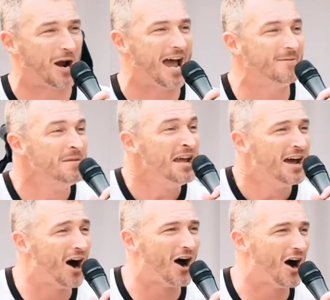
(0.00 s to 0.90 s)
right
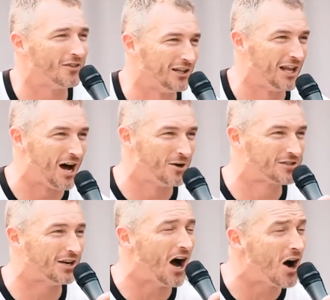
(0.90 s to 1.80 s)
all, all the
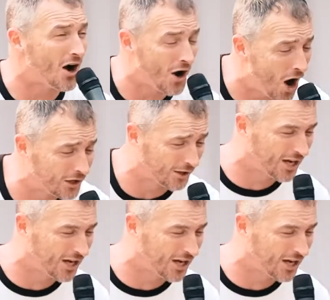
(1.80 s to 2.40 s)
lows and all, uh, uh, all, of